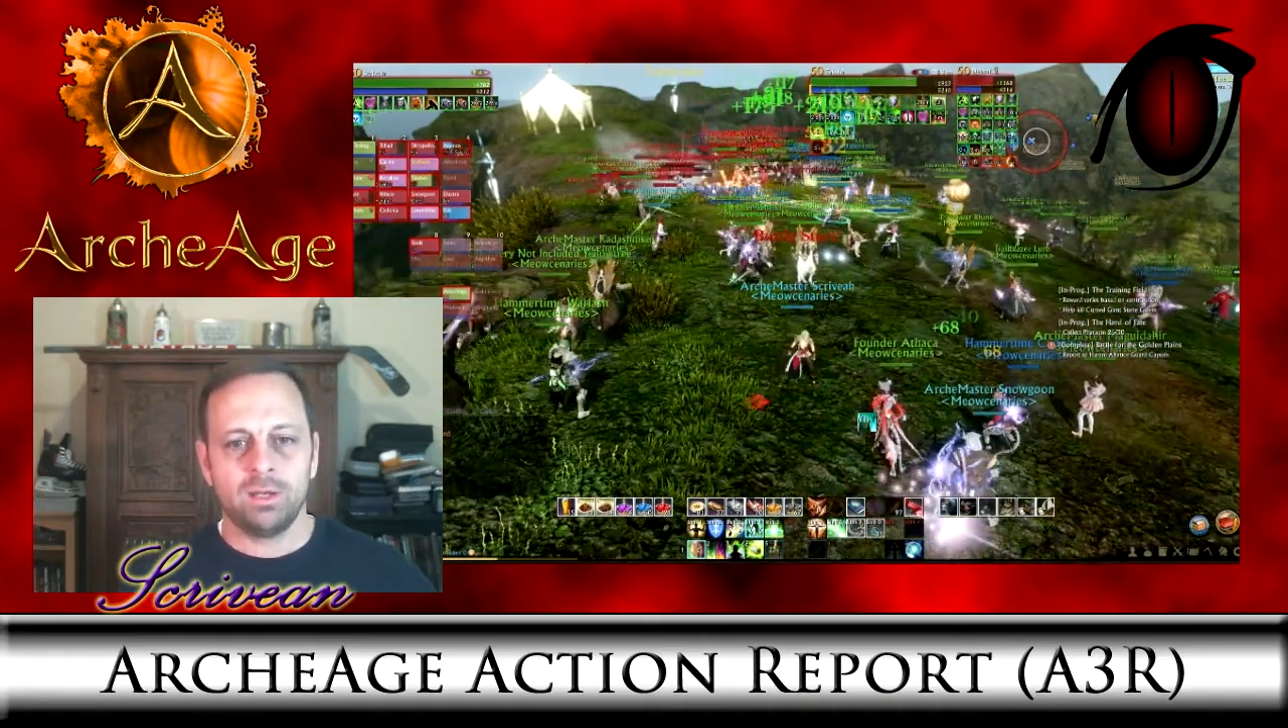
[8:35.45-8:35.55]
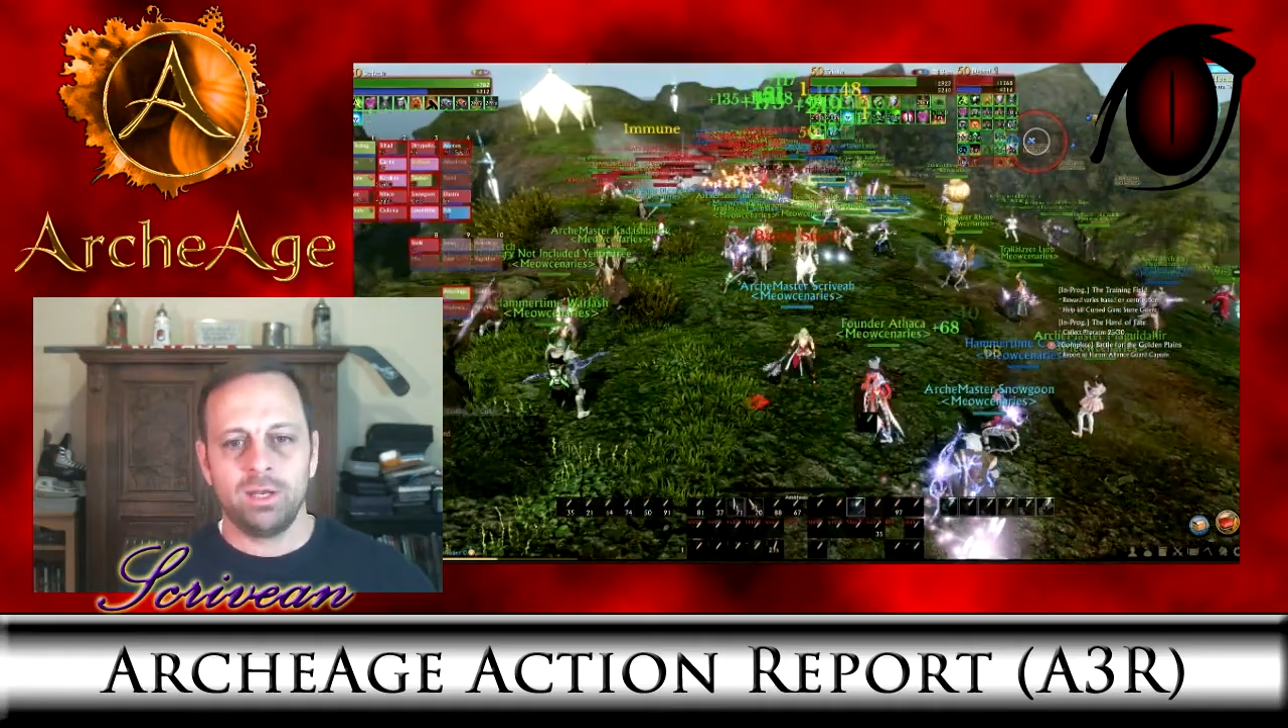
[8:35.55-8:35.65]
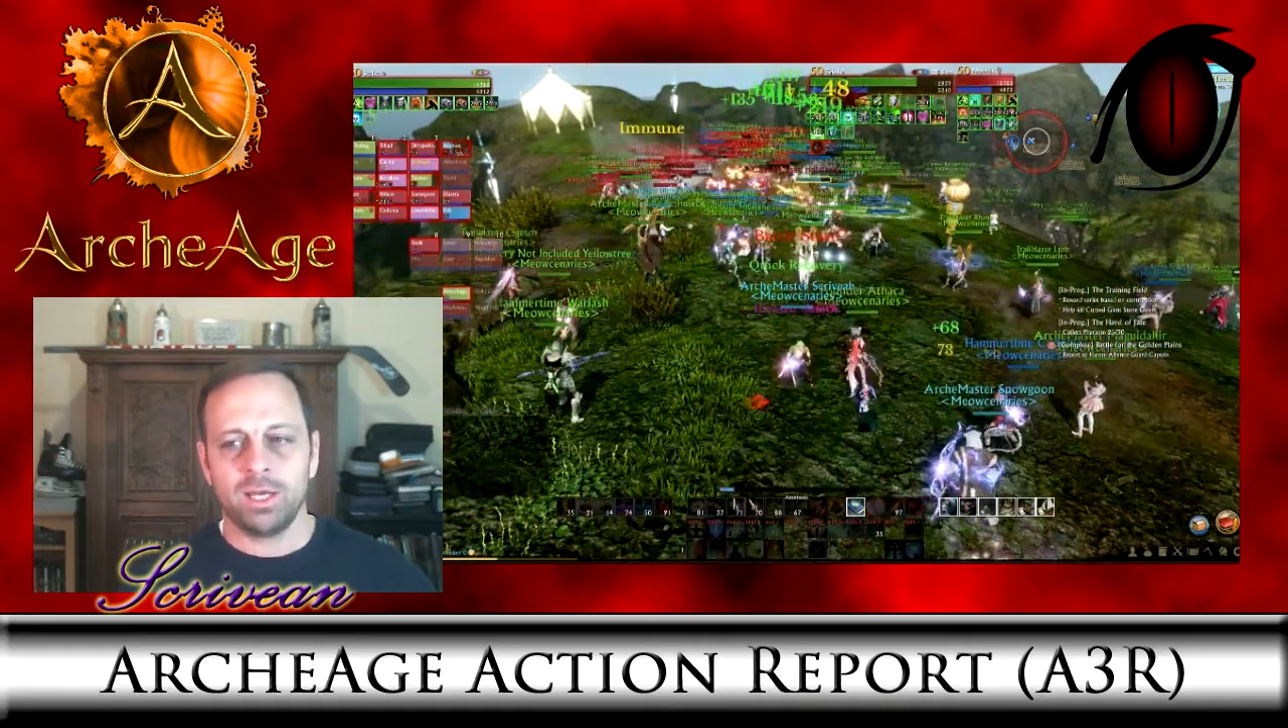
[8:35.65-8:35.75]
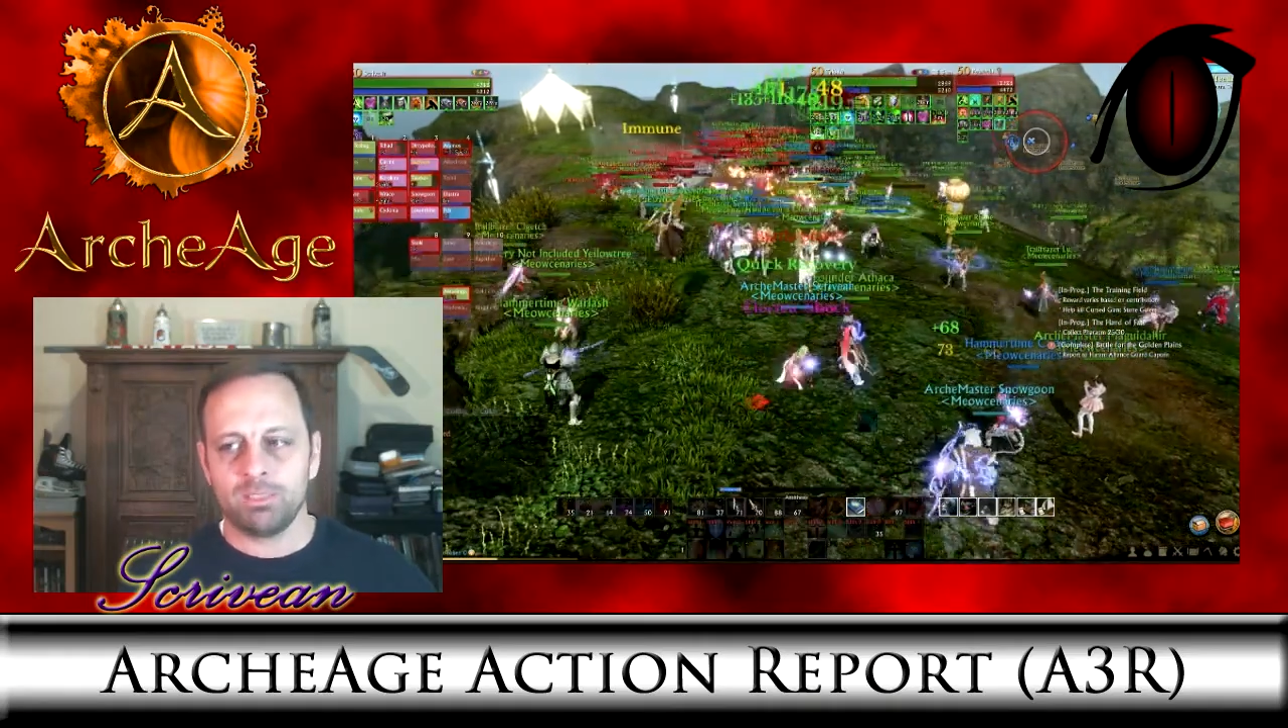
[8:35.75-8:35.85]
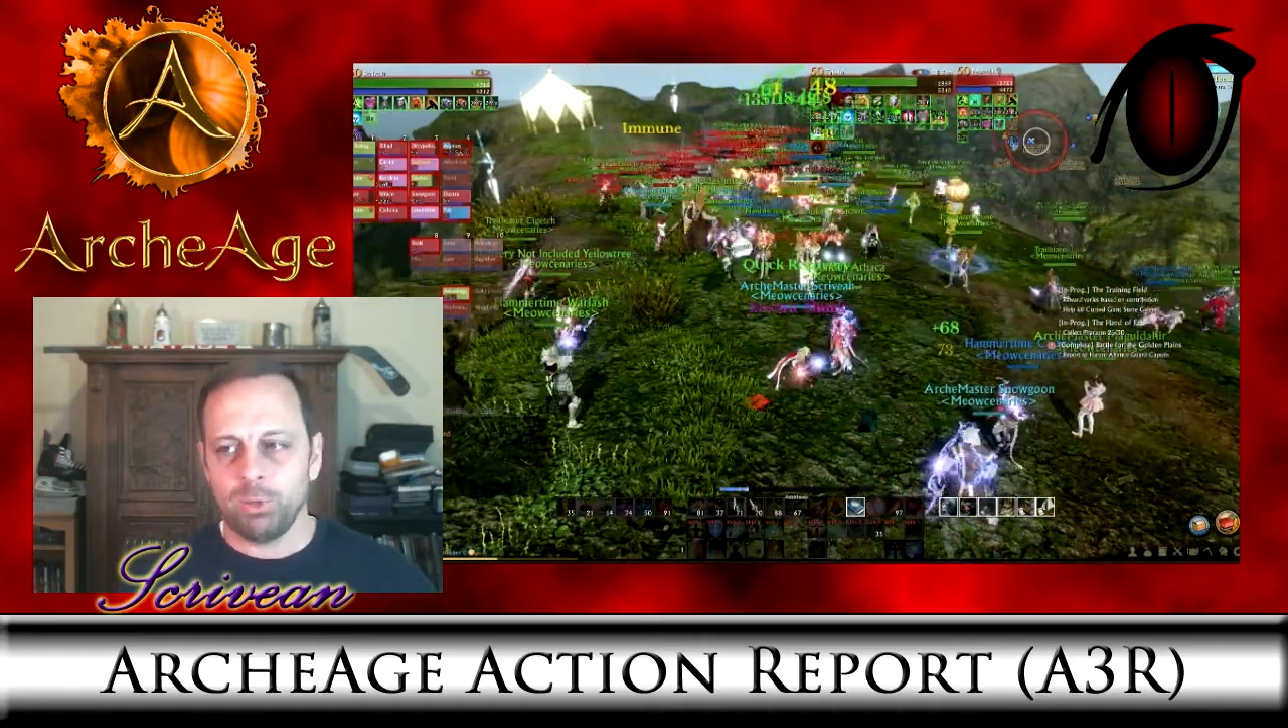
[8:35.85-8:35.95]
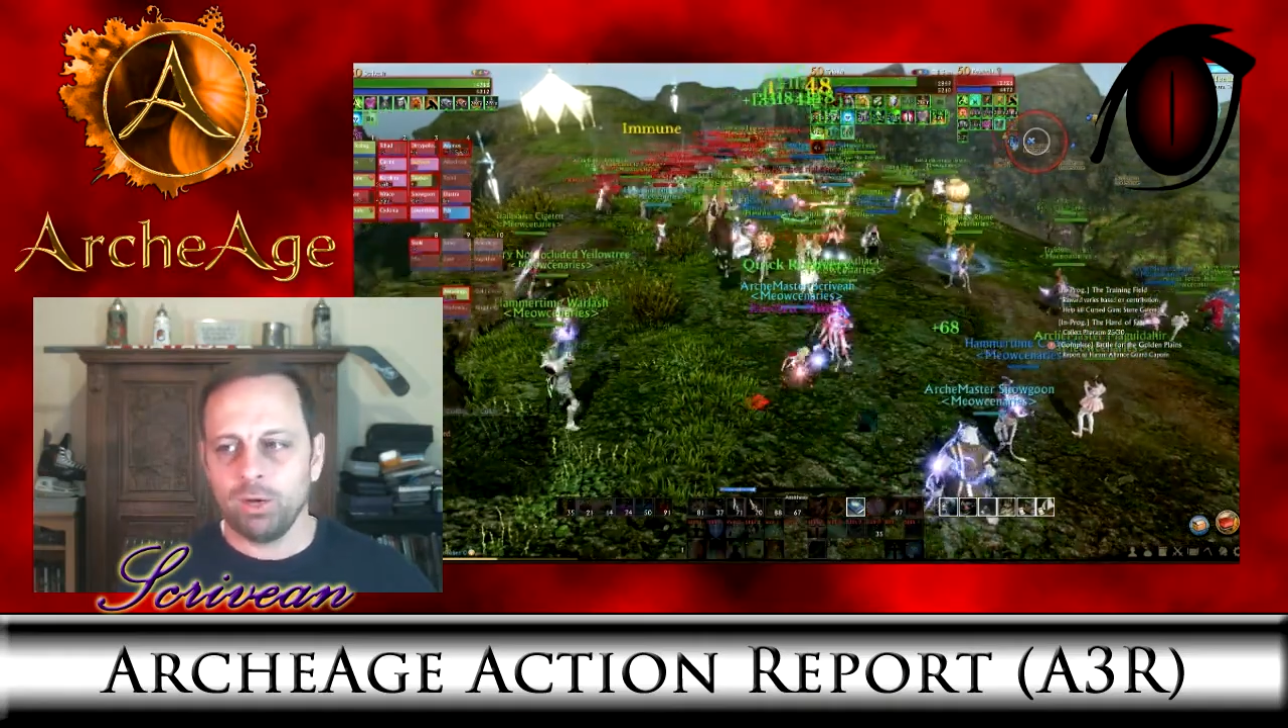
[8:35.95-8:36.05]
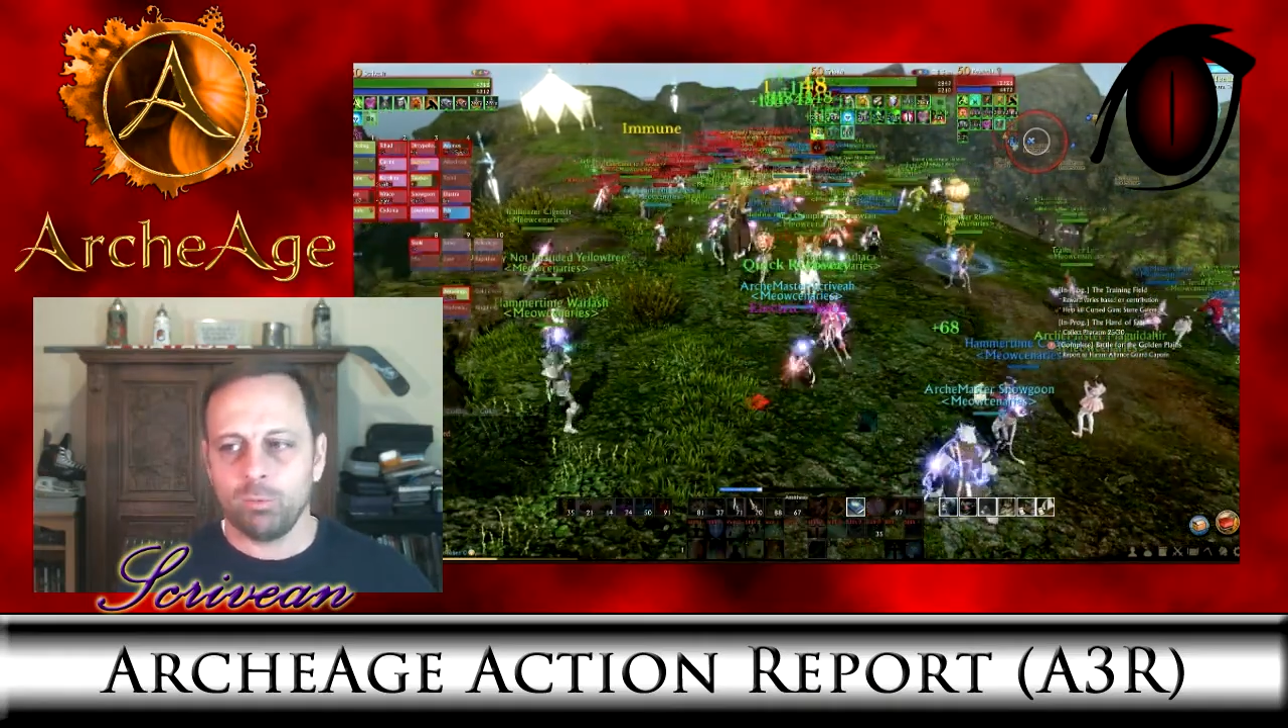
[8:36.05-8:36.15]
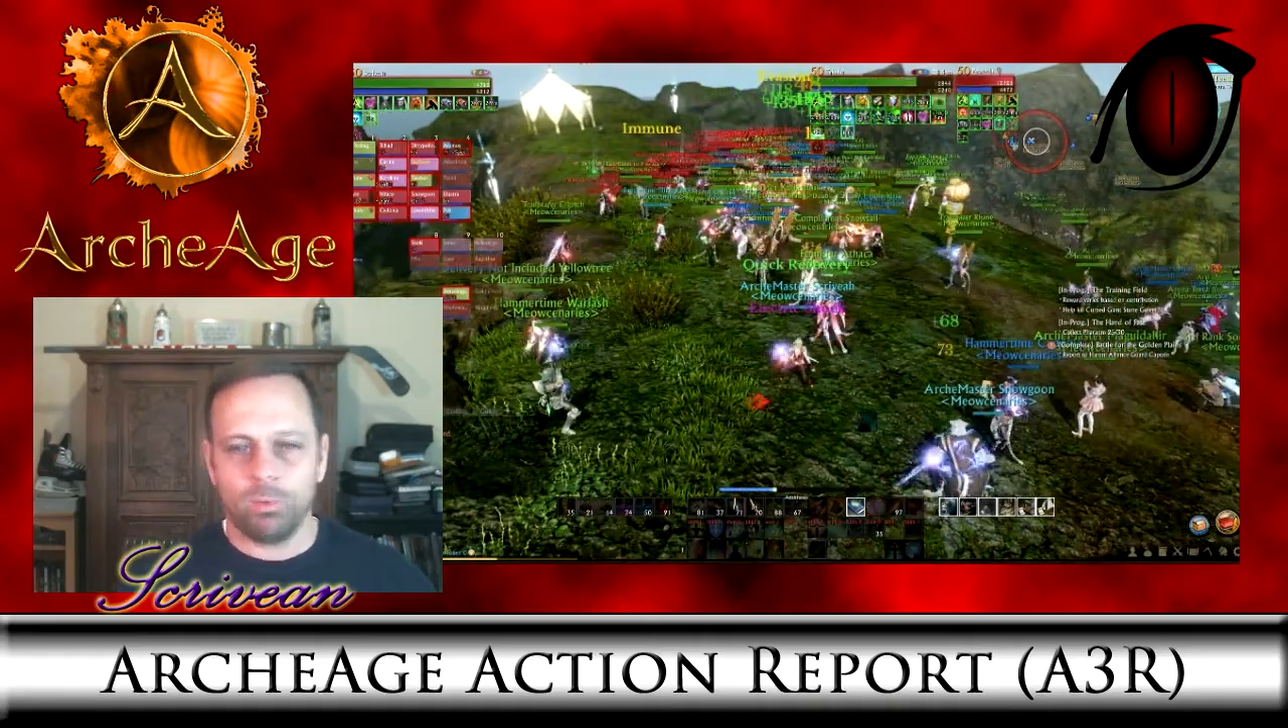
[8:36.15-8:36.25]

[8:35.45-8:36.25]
the next part.